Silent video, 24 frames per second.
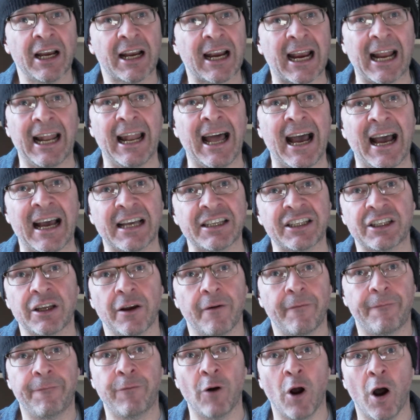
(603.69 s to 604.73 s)
a class
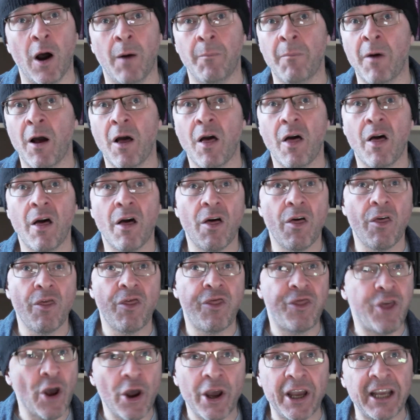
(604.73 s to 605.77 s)
from
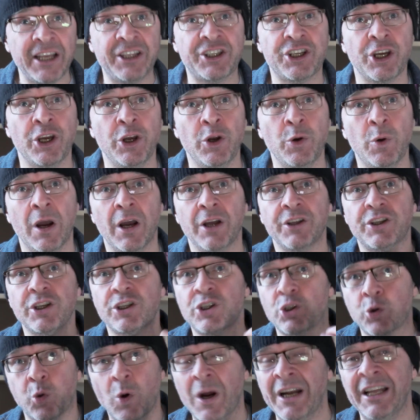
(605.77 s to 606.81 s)
32
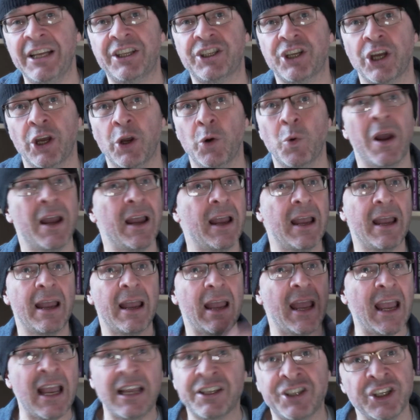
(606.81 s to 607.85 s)
to 22
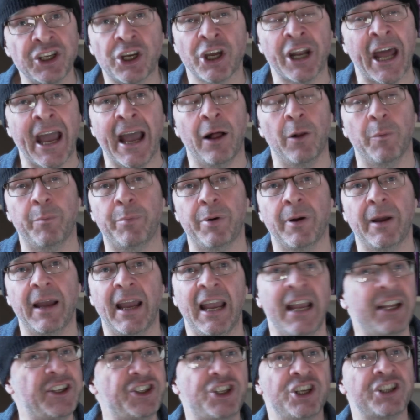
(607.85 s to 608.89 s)
isn't going to help.
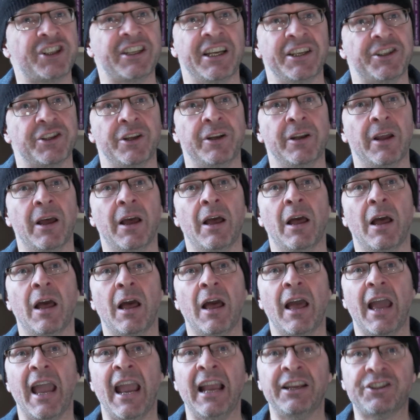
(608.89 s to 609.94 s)
It just isn't.
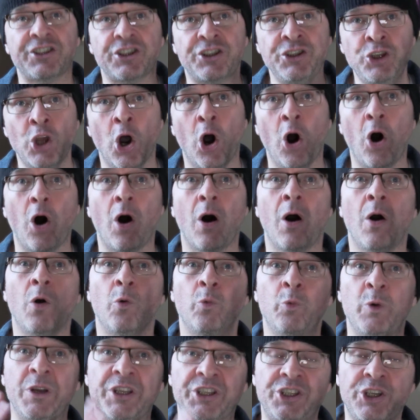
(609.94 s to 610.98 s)
It's not
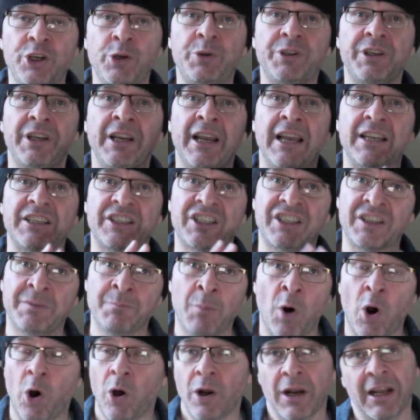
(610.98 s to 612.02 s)
reducing it
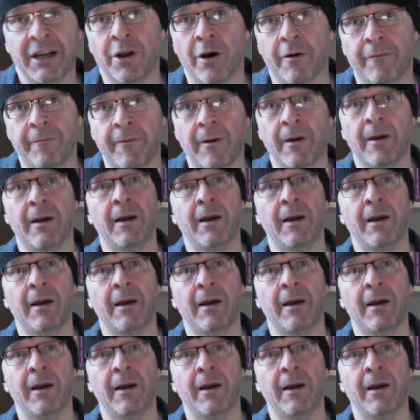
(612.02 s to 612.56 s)
small enough.